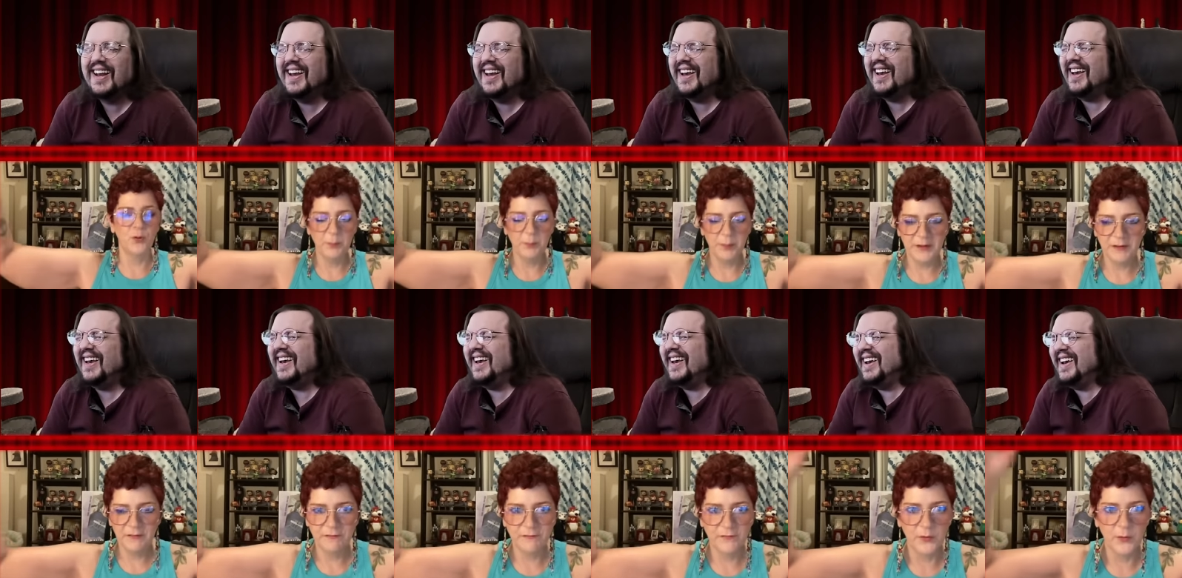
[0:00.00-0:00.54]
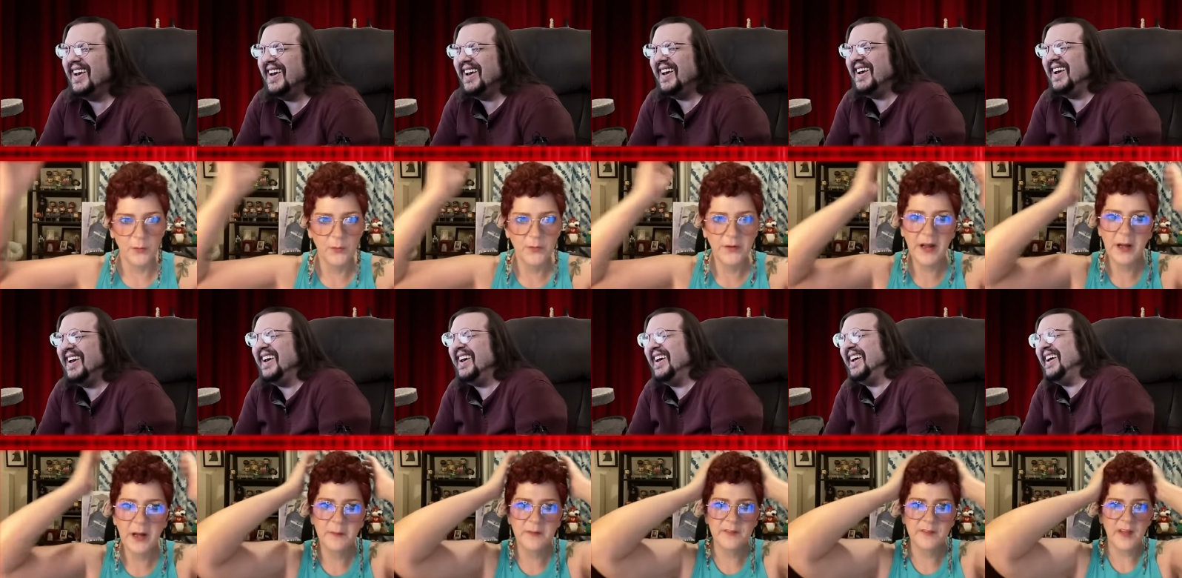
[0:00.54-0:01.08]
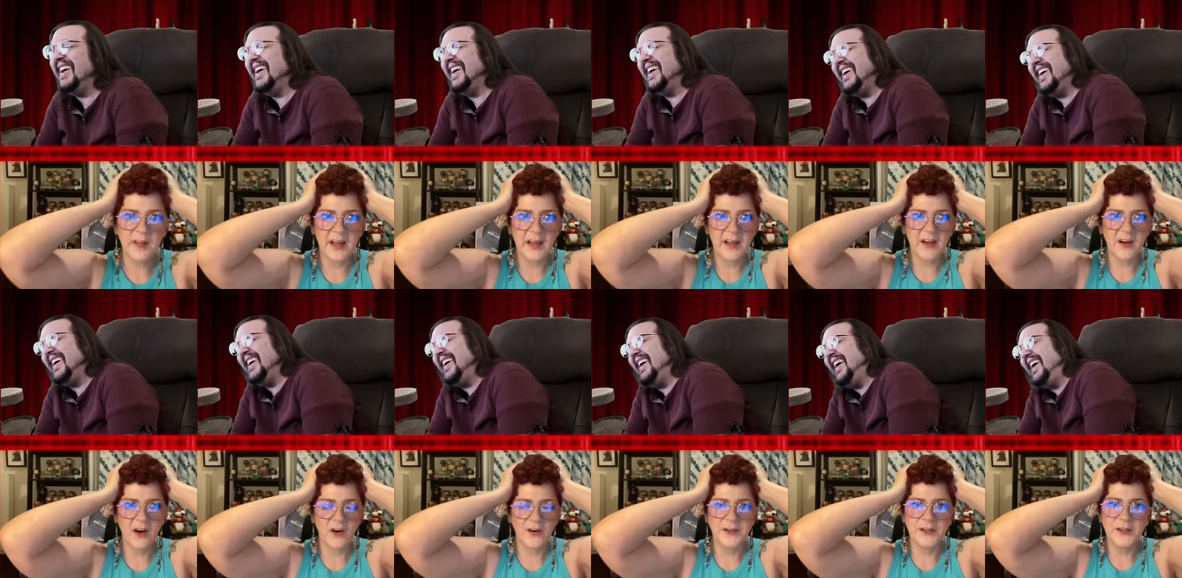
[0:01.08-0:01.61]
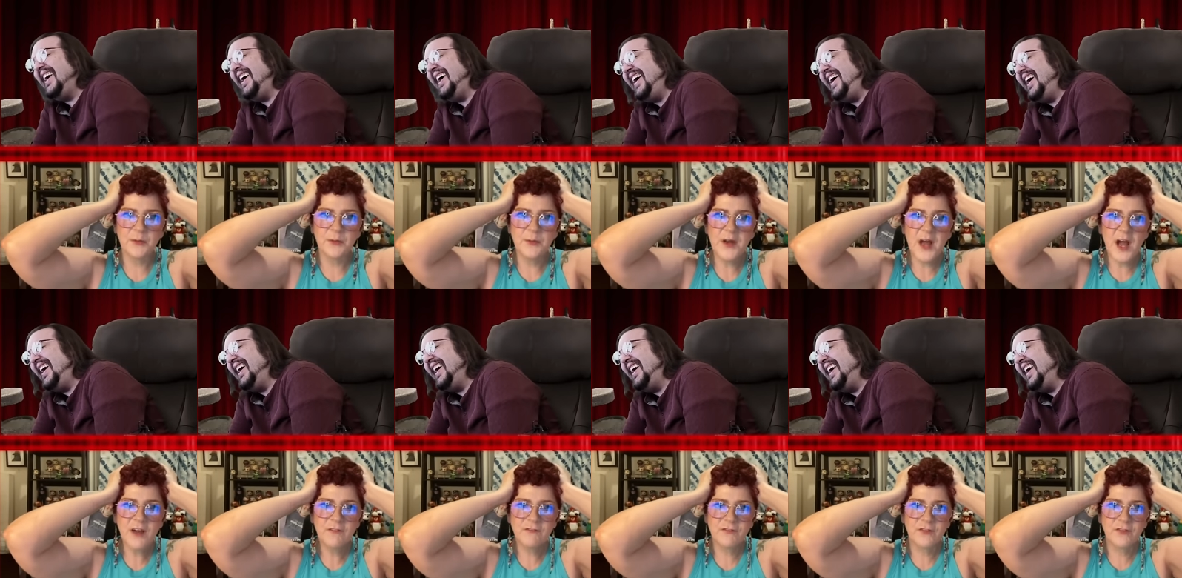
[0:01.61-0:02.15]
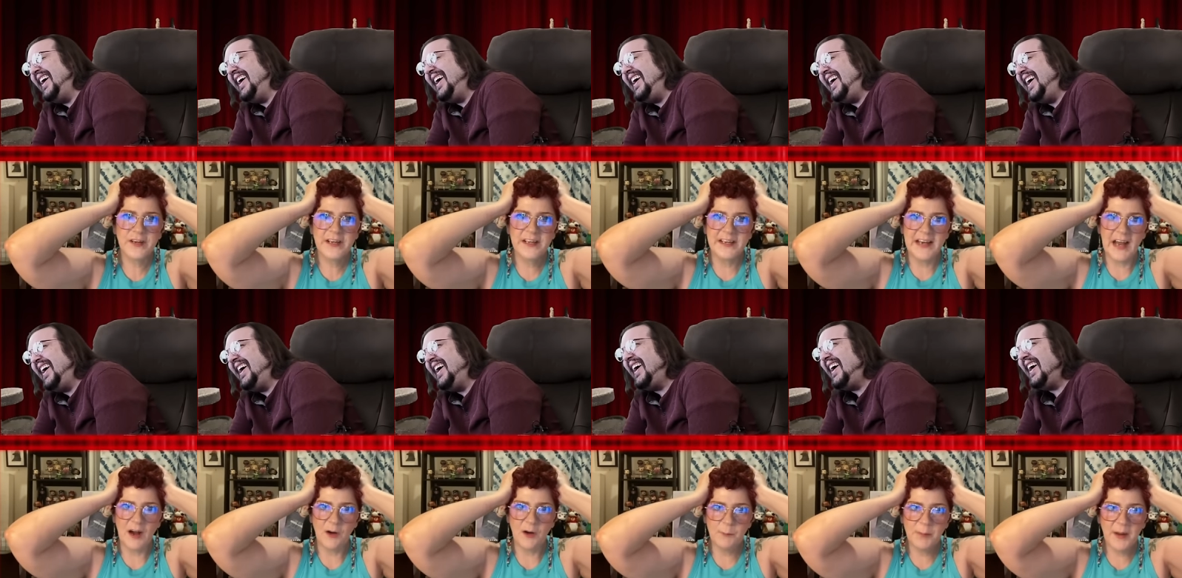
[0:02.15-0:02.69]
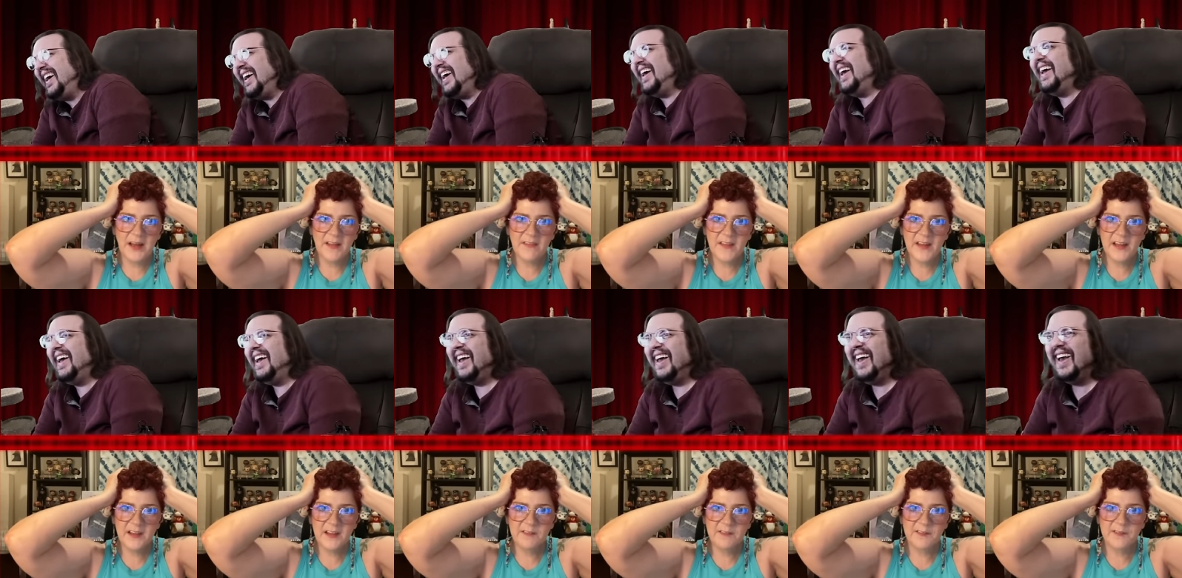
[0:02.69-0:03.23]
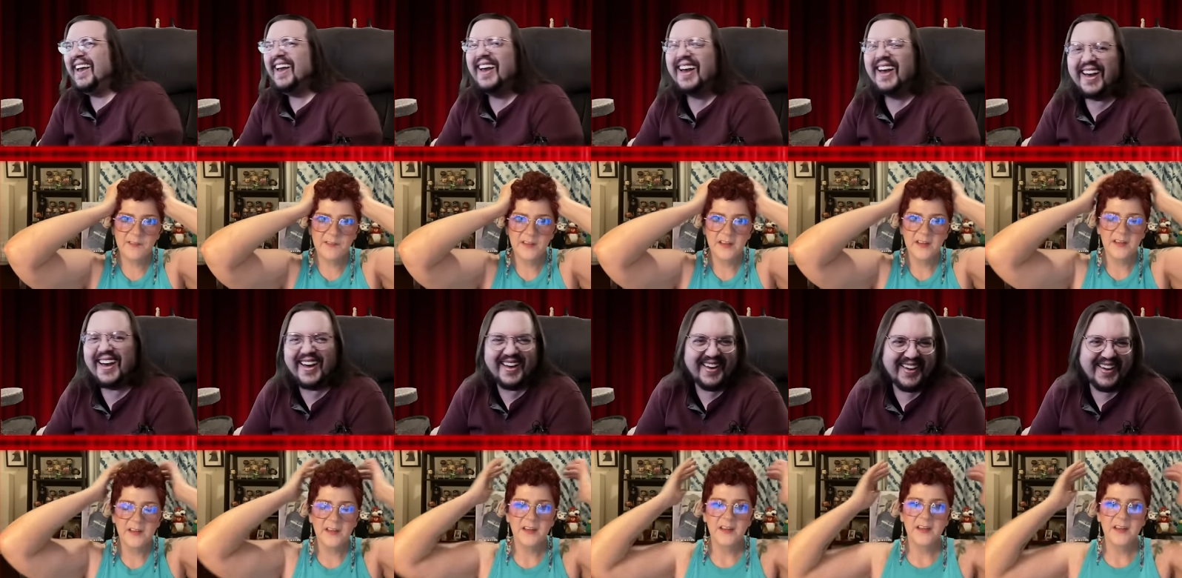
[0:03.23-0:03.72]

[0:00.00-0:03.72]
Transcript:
Speaker 1: pooping food, I was like, "Are you not freaked out by this?"